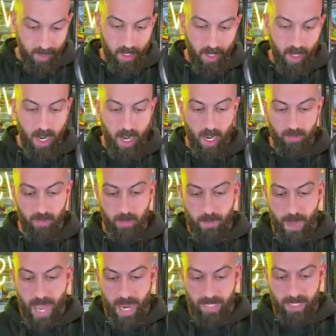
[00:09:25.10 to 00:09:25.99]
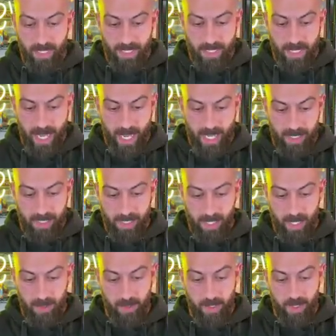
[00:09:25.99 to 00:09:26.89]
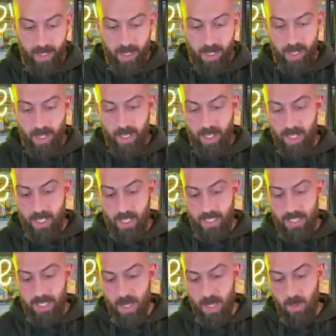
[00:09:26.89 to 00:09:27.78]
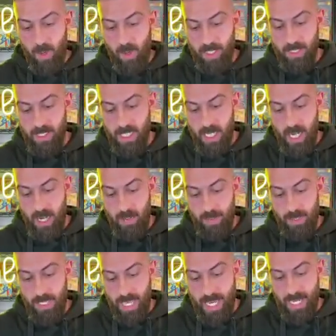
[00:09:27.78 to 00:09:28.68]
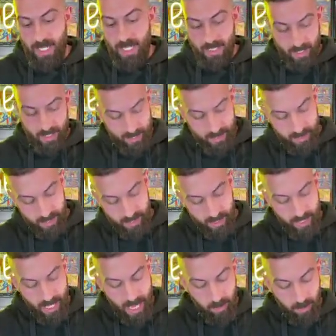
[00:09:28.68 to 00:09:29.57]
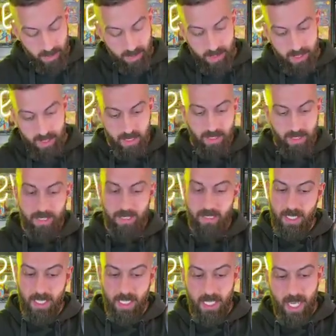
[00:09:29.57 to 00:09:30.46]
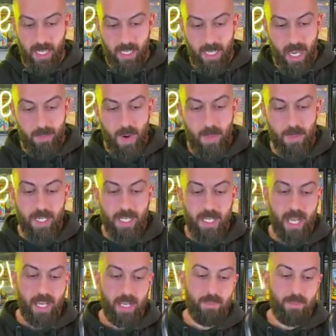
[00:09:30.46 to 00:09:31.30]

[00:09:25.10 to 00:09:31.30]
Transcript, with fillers: uh, from back in the day. So, there was uh, Blaine and that was he had I remember he had a